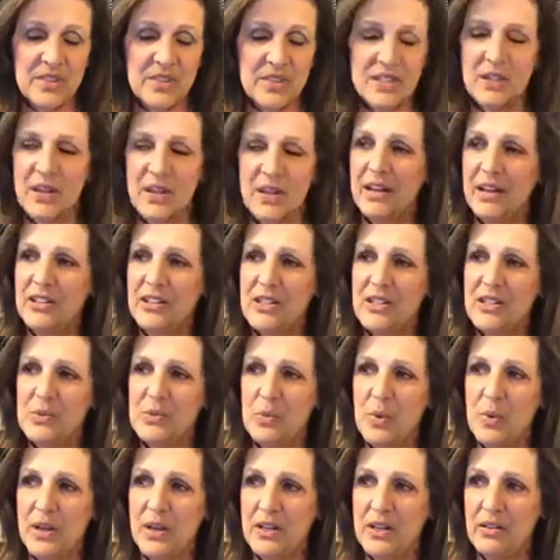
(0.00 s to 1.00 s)
So I
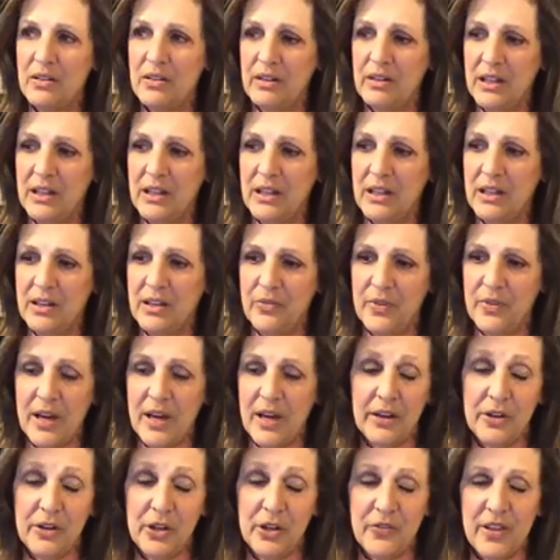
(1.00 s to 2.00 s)
just wonder if,
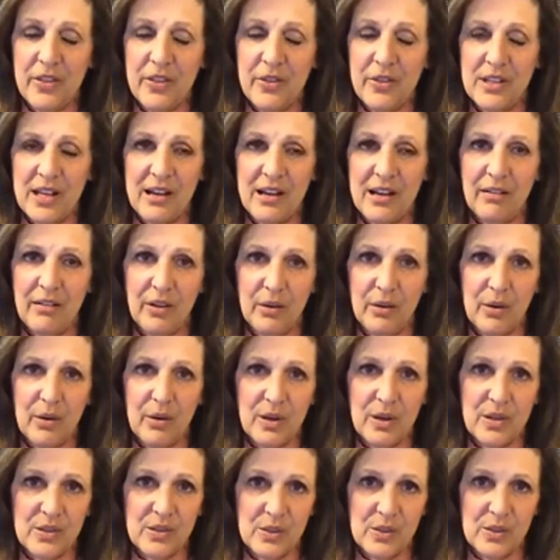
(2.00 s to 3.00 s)
I don't know if others out
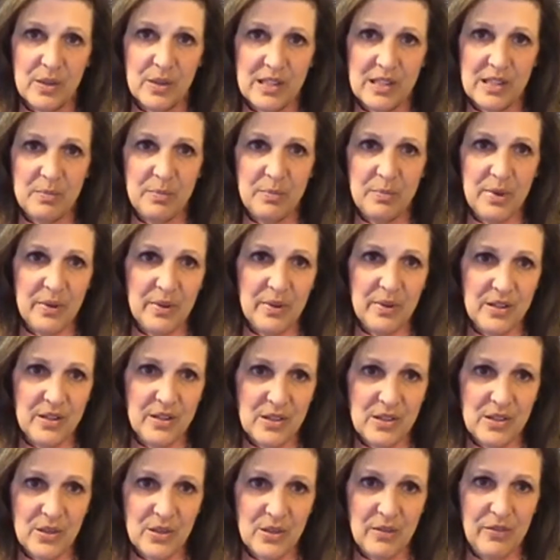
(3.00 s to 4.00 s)
there also
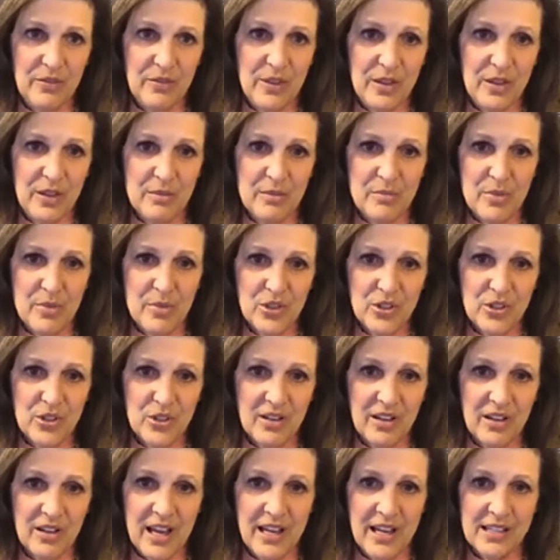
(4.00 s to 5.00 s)
experience sort of the
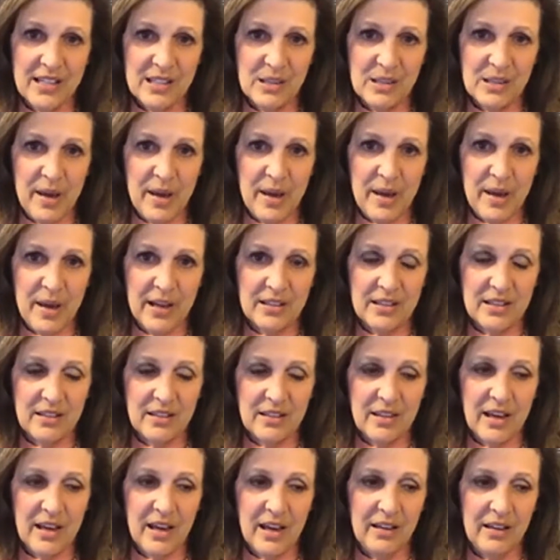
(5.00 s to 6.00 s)
emotional
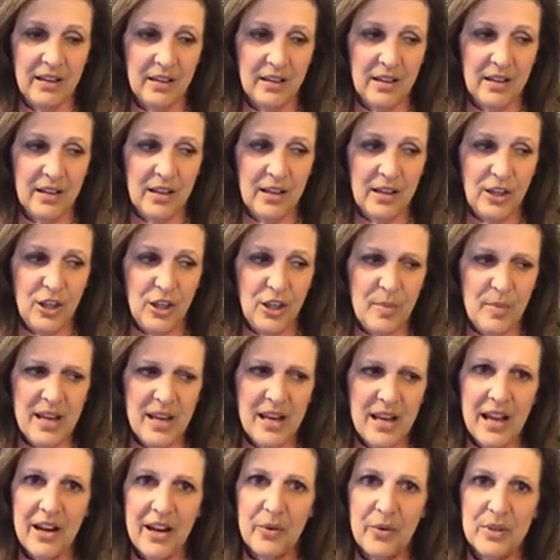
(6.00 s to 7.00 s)
aspect that you
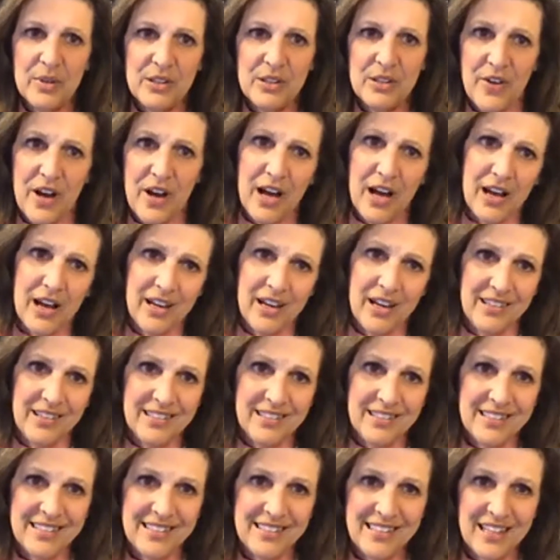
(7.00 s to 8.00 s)
may not always
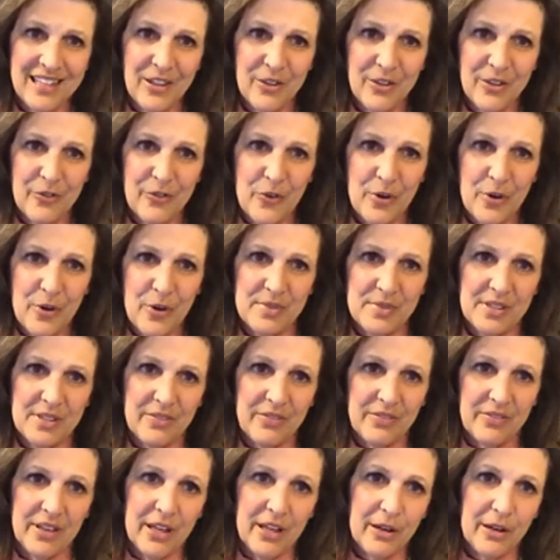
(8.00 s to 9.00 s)
find in other
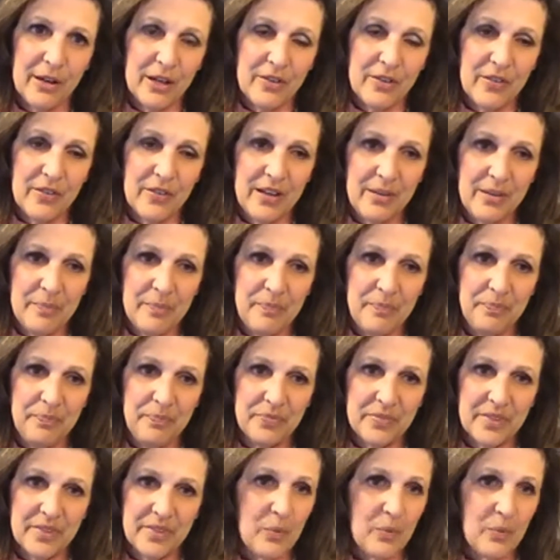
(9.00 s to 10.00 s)
forms of caregiving,
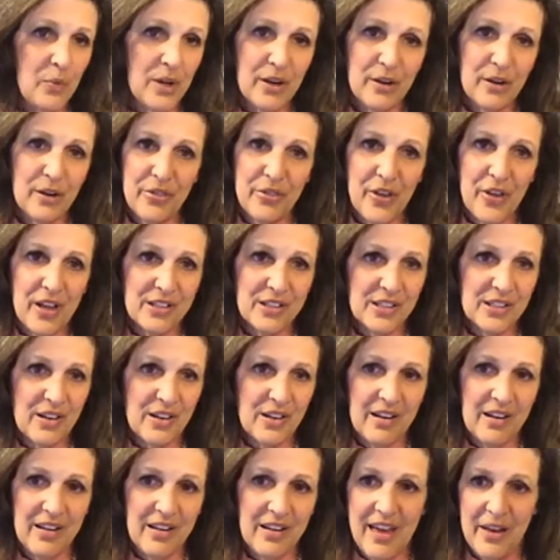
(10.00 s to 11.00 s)
and what your
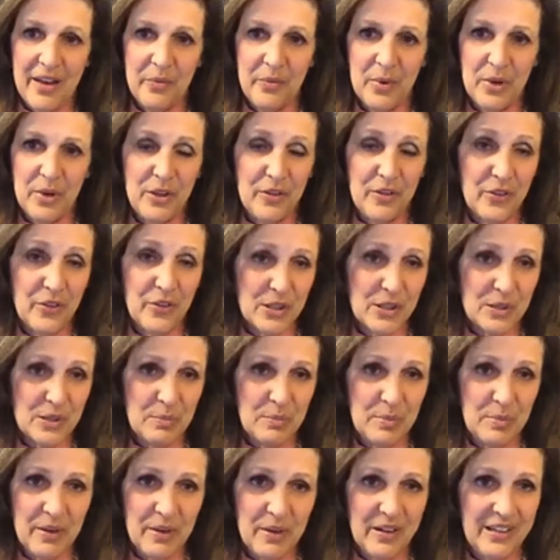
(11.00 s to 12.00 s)
thoughts are on that, and what you've
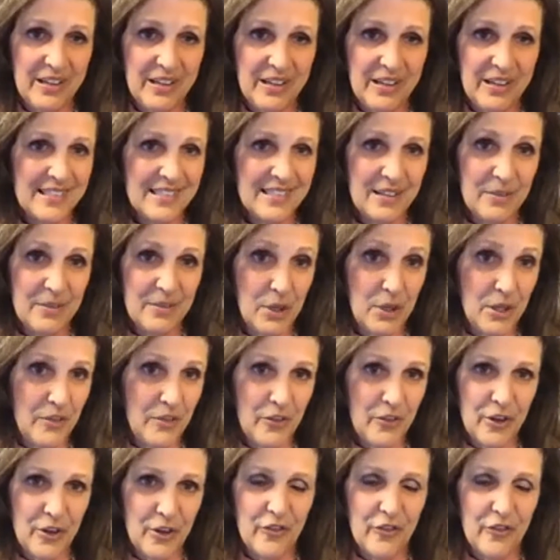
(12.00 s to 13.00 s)
experienced
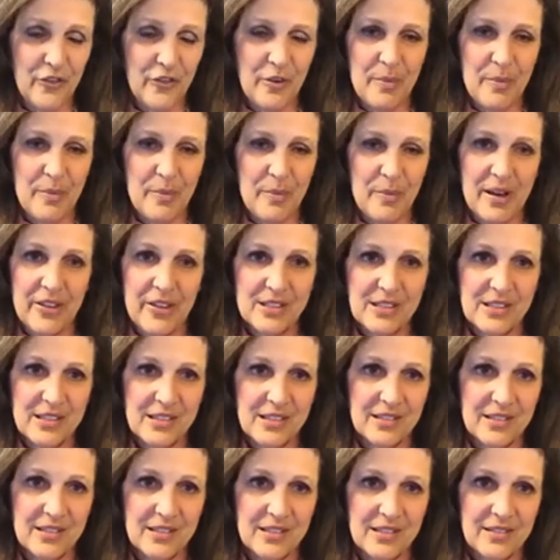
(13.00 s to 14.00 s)
and what you've heard from
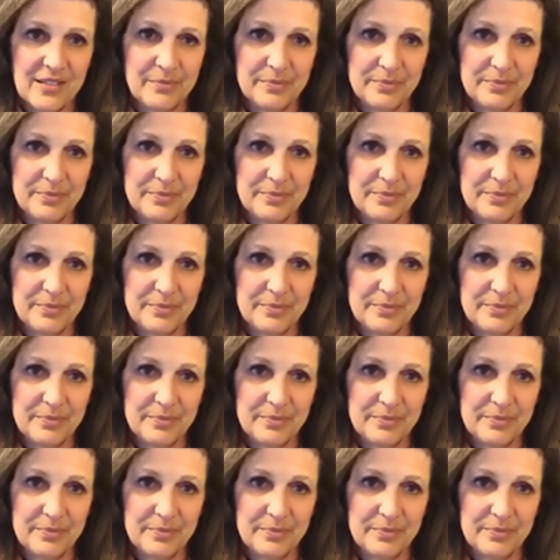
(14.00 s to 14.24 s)
others.